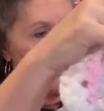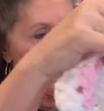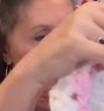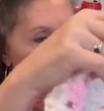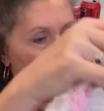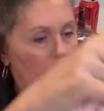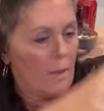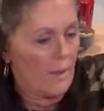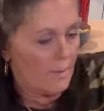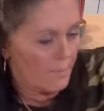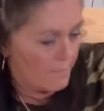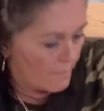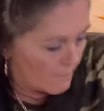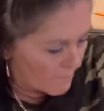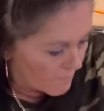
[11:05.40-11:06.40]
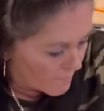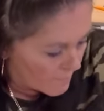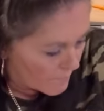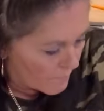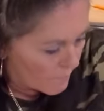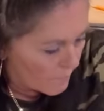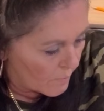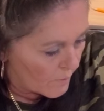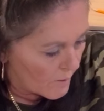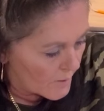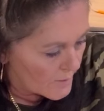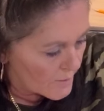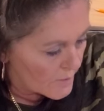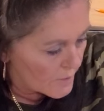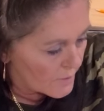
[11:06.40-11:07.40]
Okay.
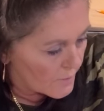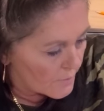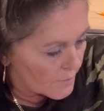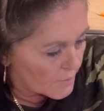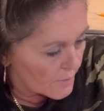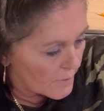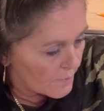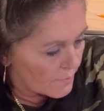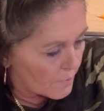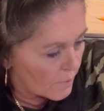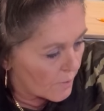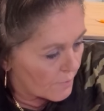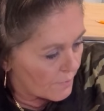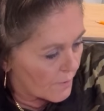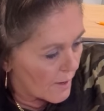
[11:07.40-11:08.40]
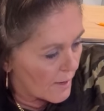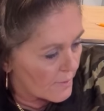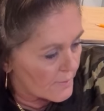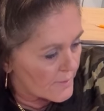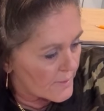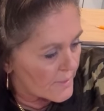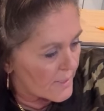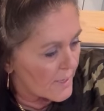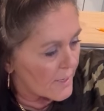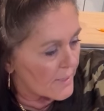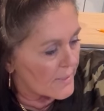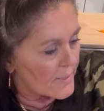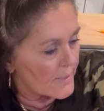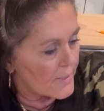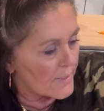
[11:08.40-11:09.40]
1, 2, 3, 4, 5, 6,
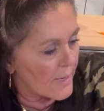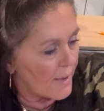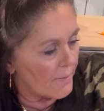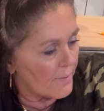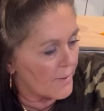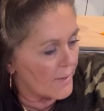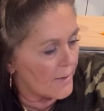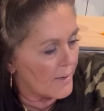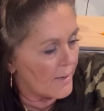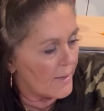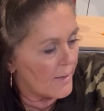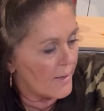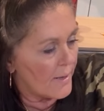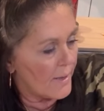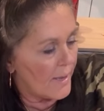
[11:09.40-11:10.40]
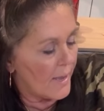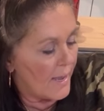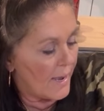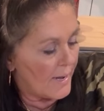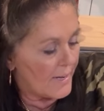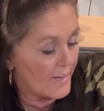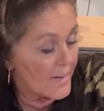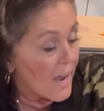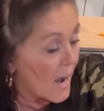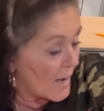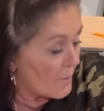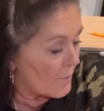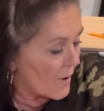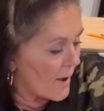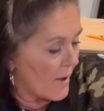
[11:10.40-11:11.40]
7, 8, 9
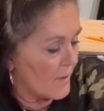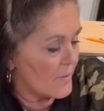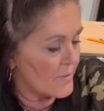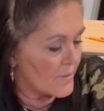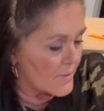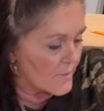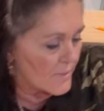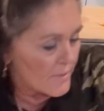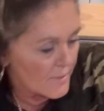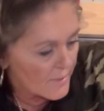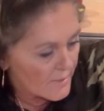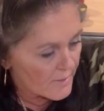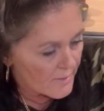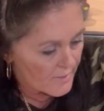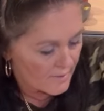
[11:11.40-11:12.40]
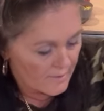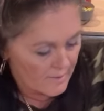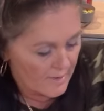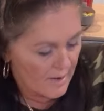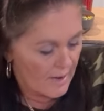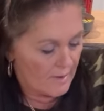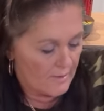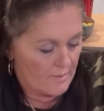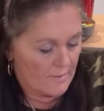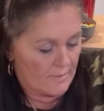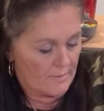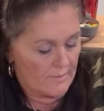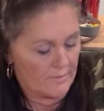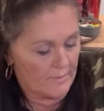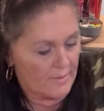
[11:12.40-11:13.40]
rounds. Yeah.
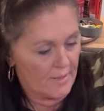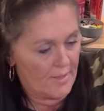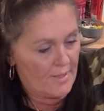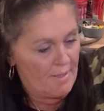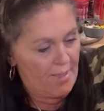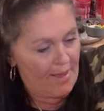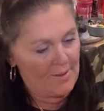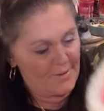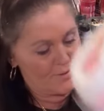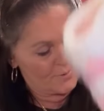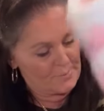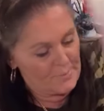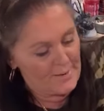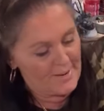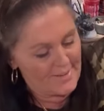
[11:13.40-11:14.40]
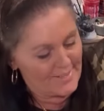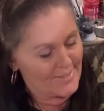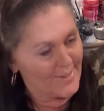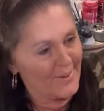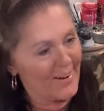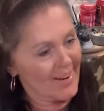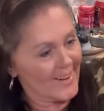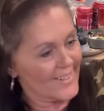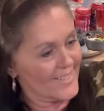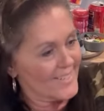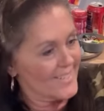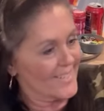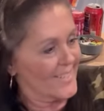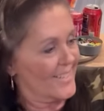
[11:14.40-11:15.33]
These are big squares.